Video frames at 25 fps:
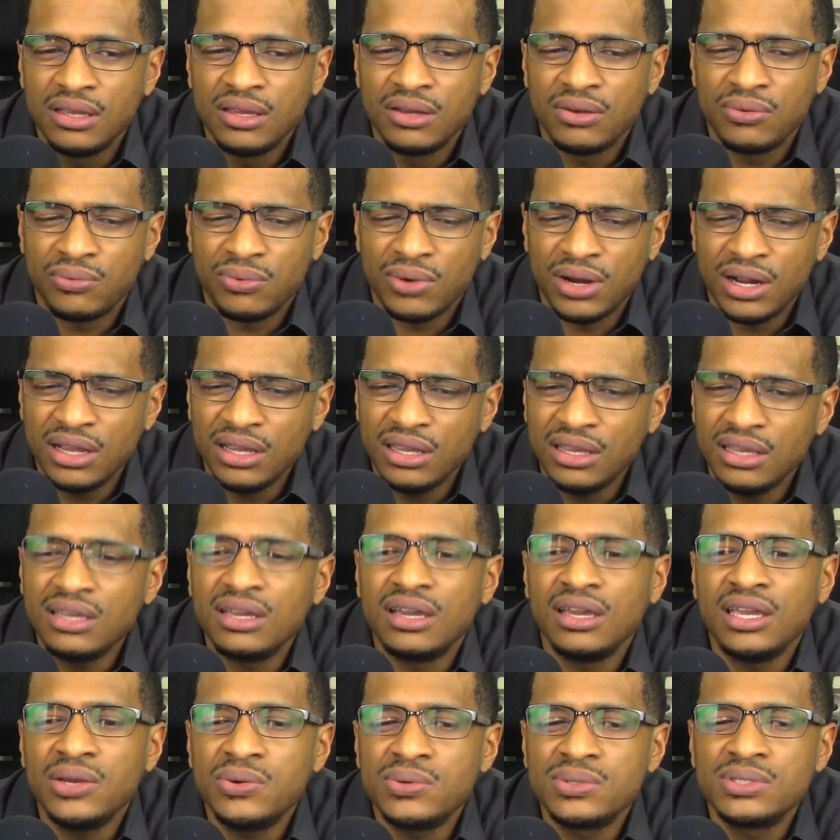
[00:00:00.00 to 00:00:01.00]
right? Yeah,
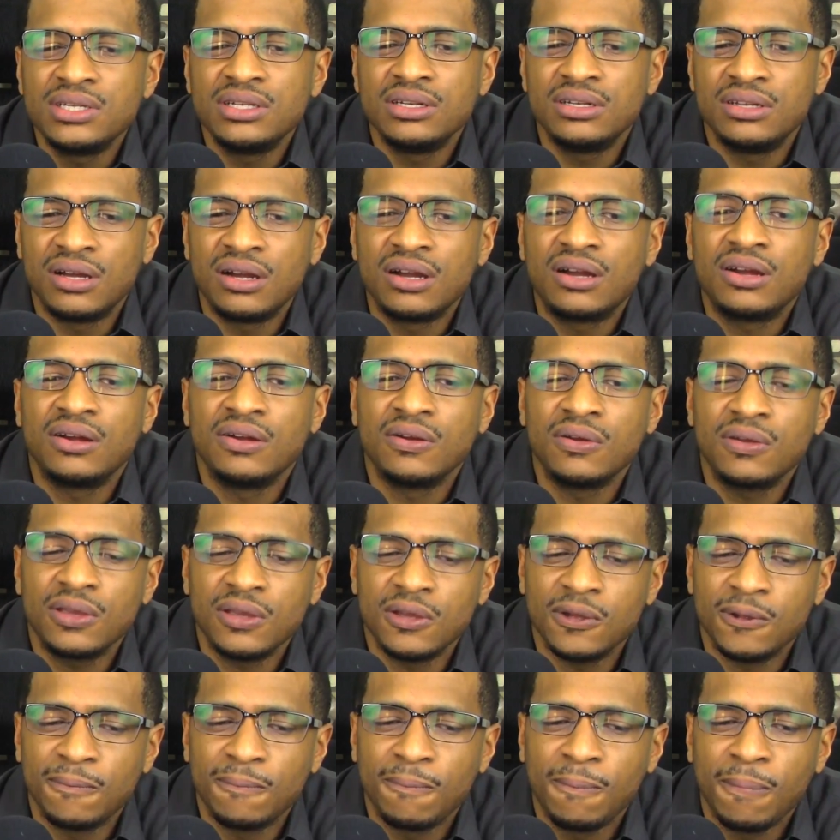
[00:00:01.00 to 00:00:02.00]
he was in Dunkirk.
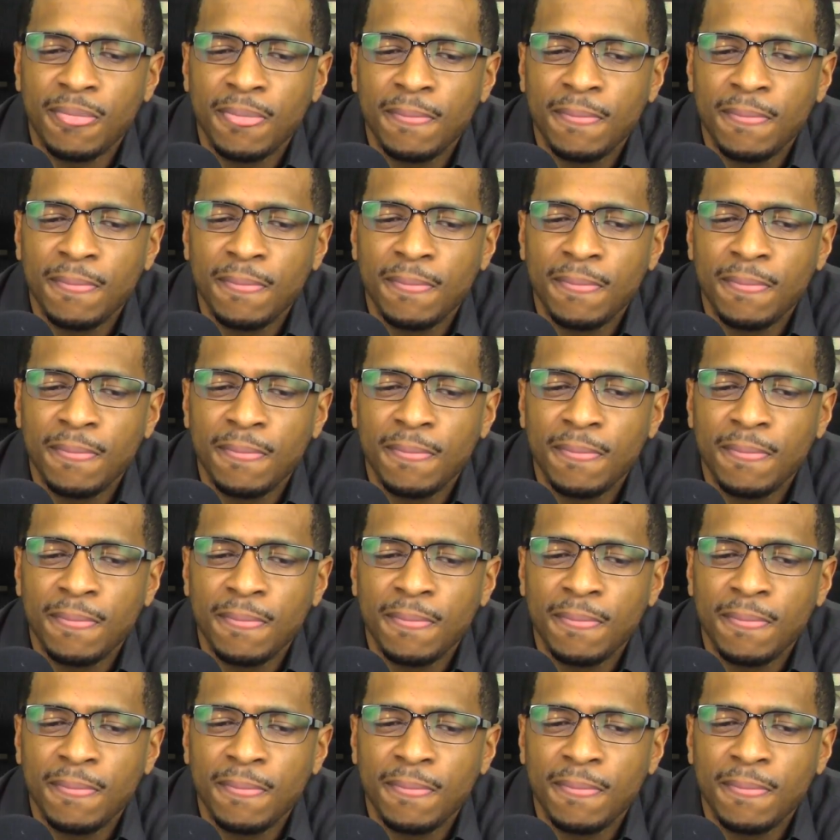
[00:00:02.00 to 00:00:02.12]
Yeah.